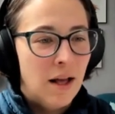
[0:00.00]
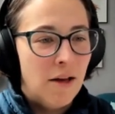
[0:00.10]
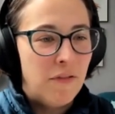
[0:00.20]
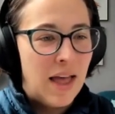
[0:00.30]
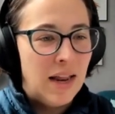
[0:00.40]

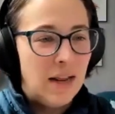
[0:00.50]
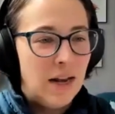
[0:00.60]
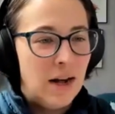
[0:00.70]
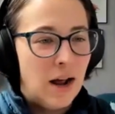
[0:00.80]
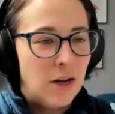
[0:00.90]
event
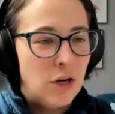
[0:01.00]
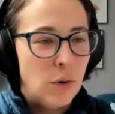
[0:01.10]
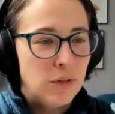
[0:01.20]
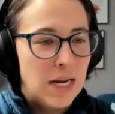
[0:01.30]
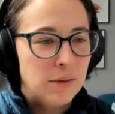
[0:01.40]
in, you
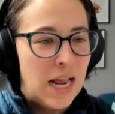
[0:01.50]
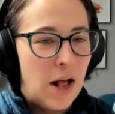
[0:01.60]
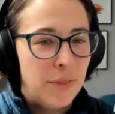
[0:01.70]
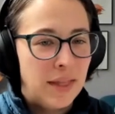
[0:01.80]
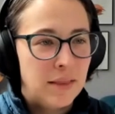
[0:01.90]
know,
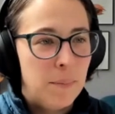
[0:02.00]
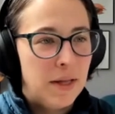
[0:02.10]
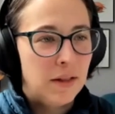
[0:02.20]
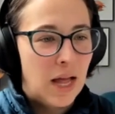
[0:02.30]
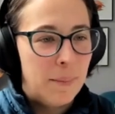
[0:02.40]
downtown, like the
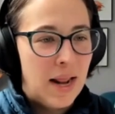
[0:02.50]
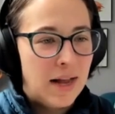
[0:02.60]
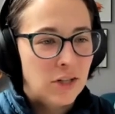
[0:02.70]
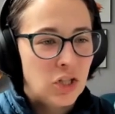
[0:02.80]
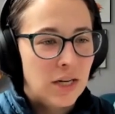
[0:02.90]
big climate
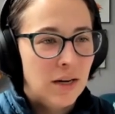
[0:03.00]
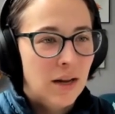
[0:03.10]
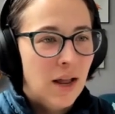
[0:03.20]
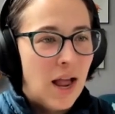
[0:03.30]
action.